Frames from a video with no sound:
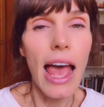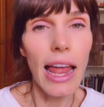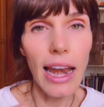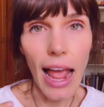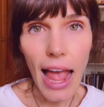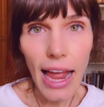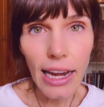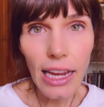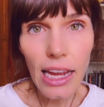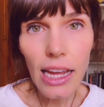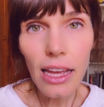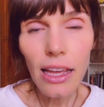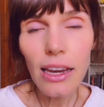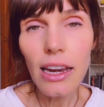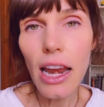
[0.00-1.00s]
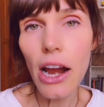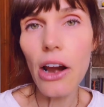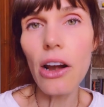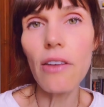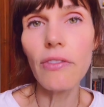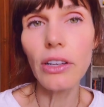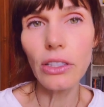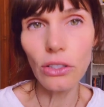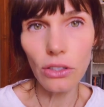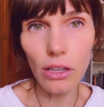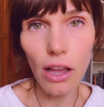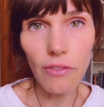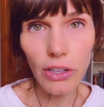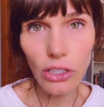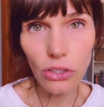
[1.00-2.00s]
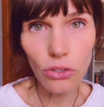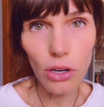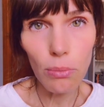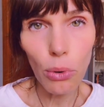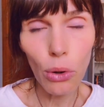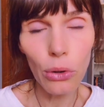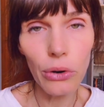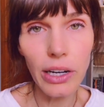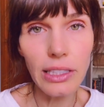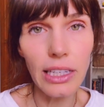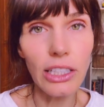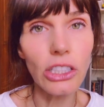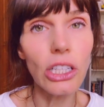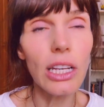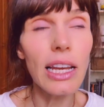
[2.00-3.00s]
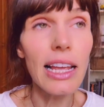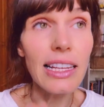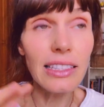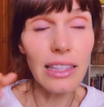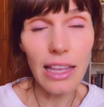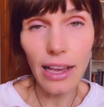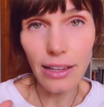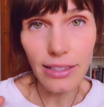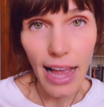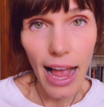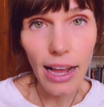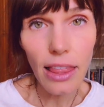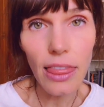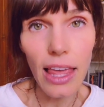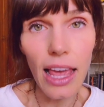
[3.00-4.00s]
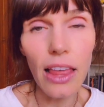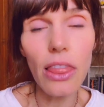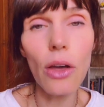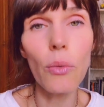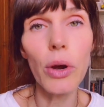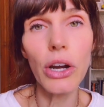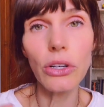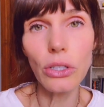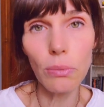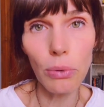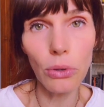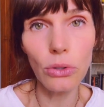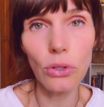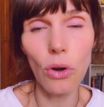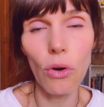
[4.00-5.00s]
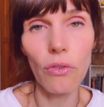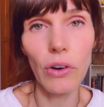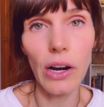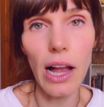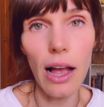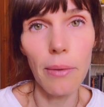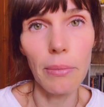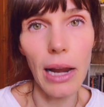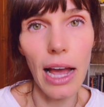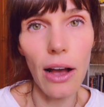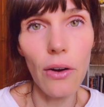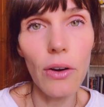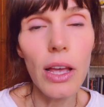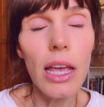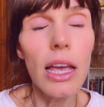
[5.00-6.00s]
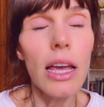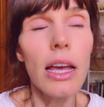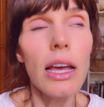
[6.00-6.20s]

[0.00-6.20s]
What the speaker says: And any narrative of extreme polarization is the exact thing that we are supposed to overcome now.